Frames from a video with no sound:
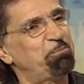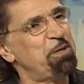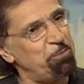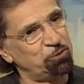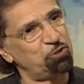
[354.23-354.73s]

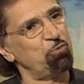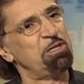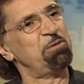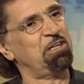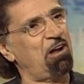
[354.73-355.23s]
people
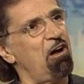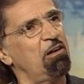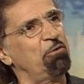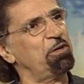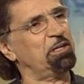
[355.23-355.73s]
screaming and
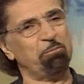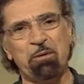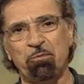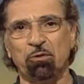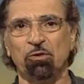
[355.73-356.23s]
hollering and
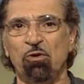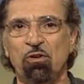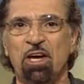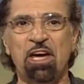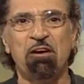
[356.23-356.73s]
people with
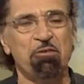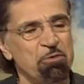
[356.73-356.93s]
long hair.